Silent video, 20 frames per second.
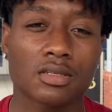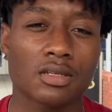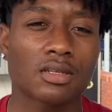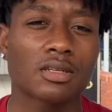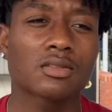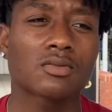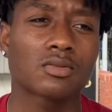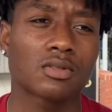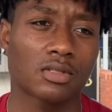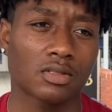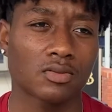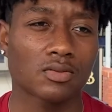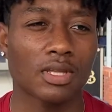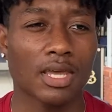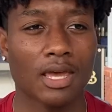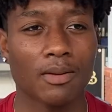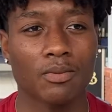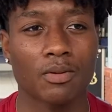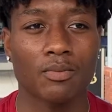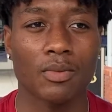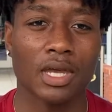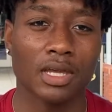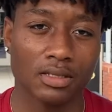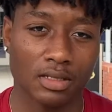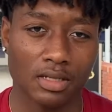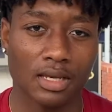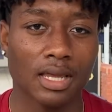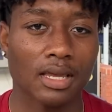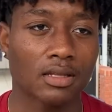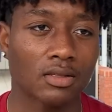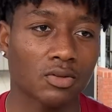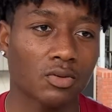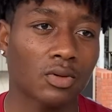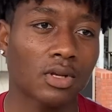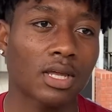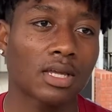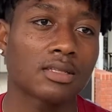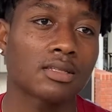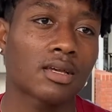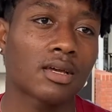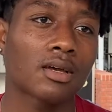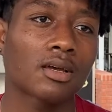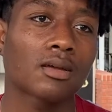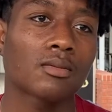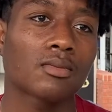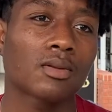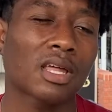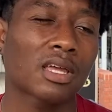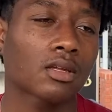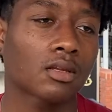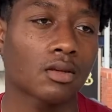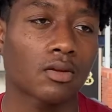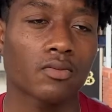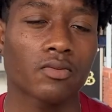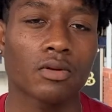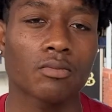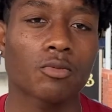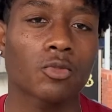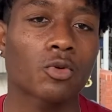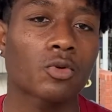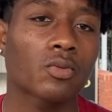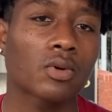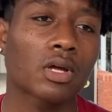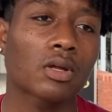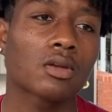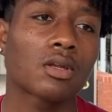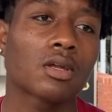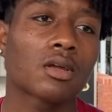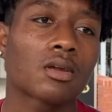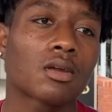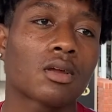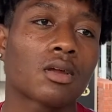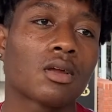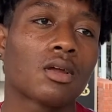And this was happening back during that time, like in November, around there.